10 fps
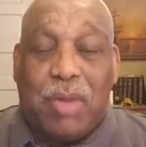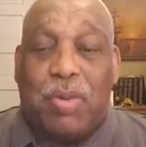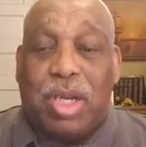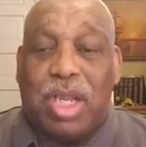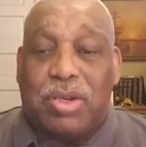I
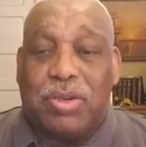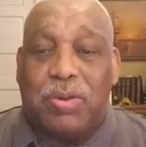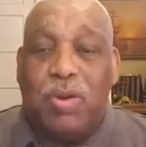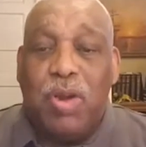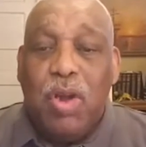want to get
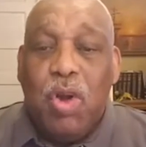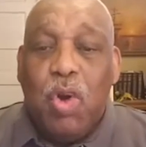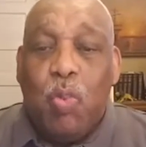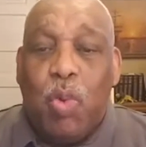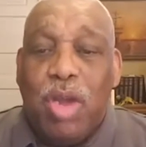to.
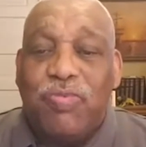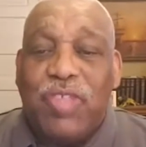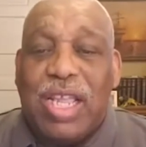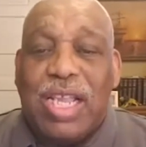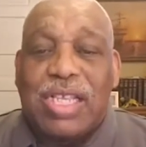One
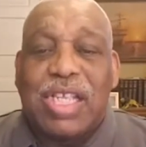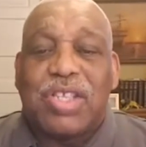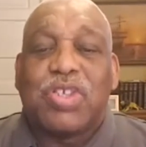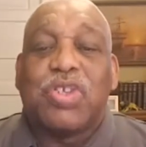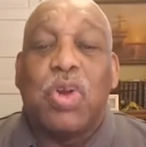thing is
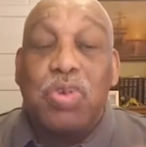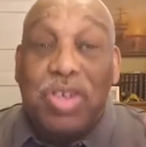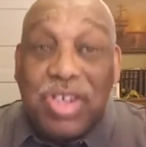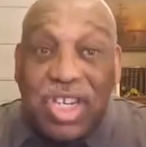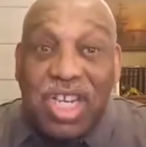that
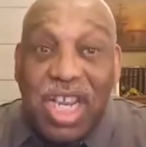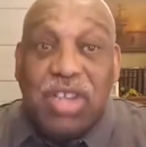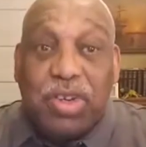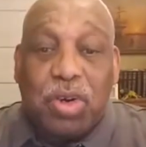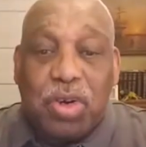certain
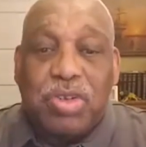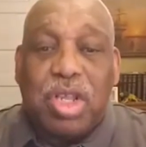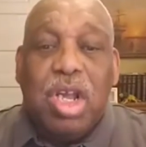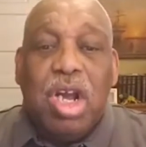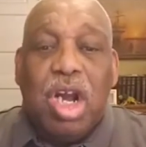teachers
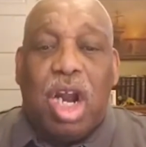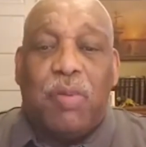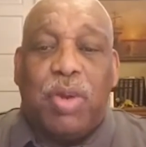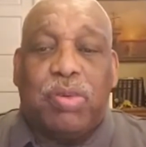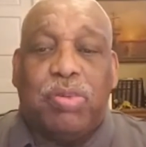
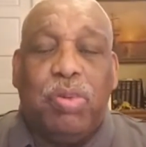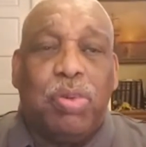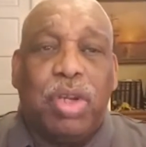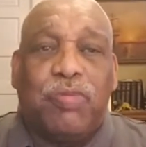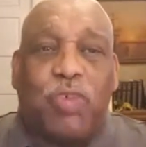are
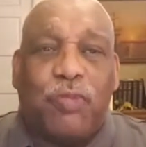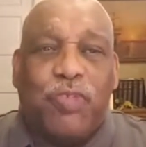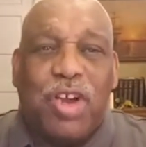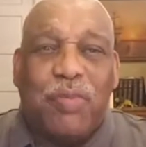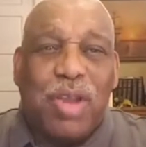recruited for
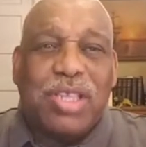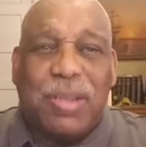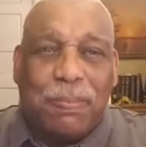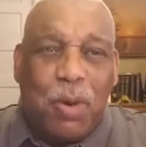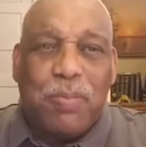
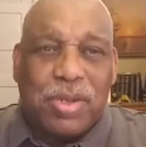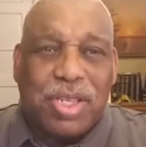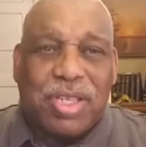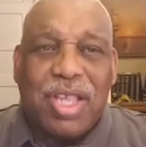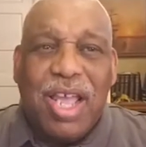fundraising
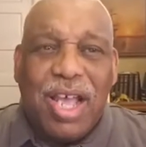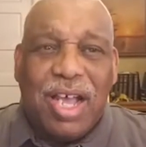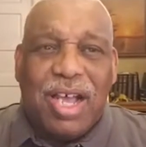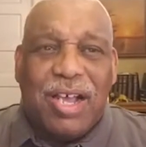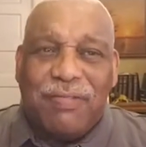purposes.
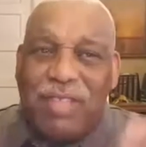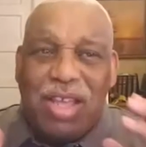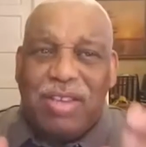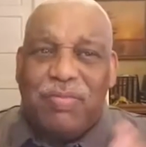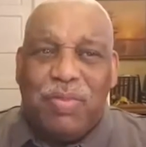Uh,
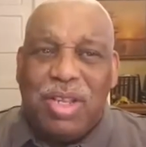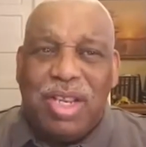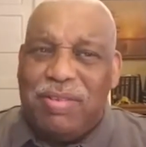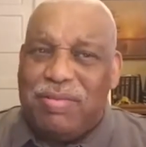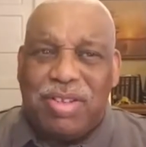that
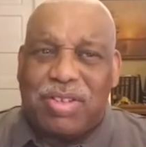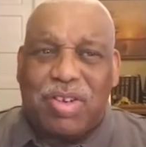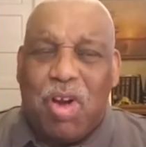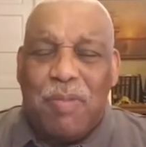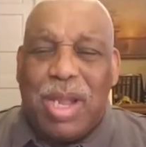really
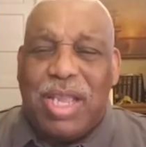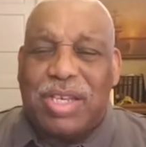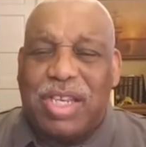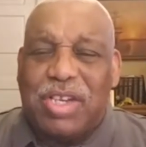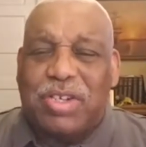just caught my
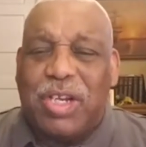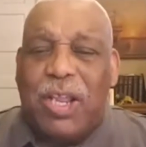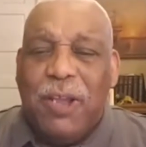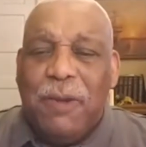attention.